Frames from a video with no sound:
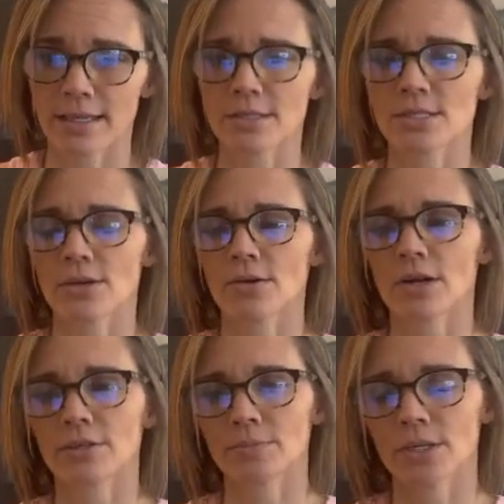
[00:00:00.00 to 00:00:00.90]
And so
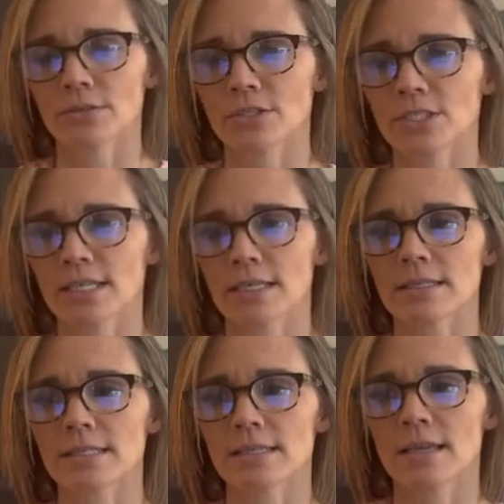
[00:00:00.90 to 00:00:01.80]
our approach
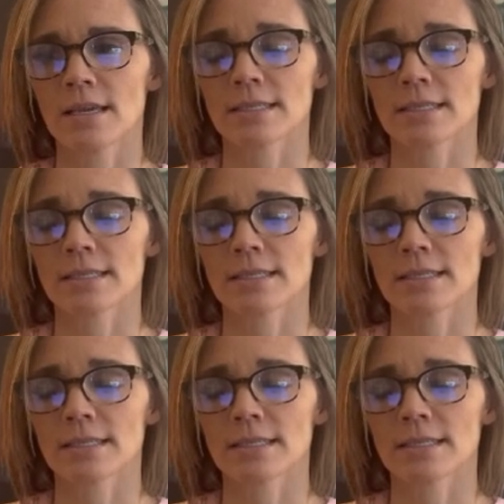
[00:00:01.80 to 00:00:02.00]
is